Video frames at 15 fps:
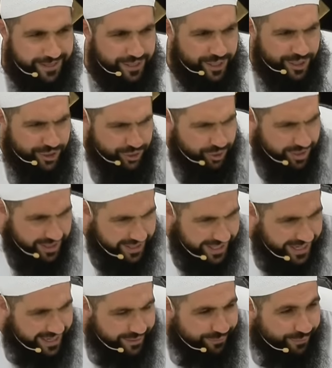did you think you're
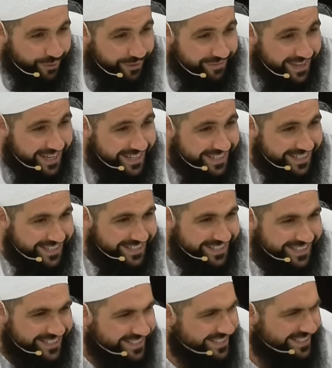going to live forever
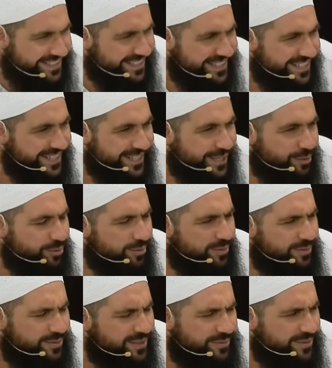
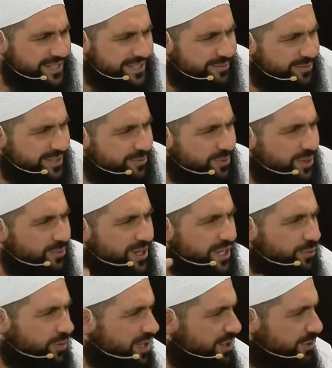what's what, what,
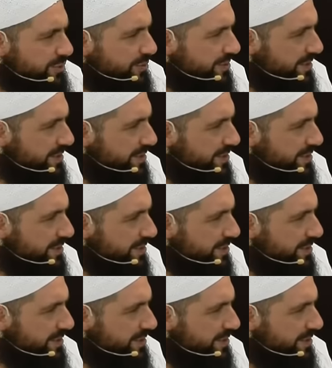what do you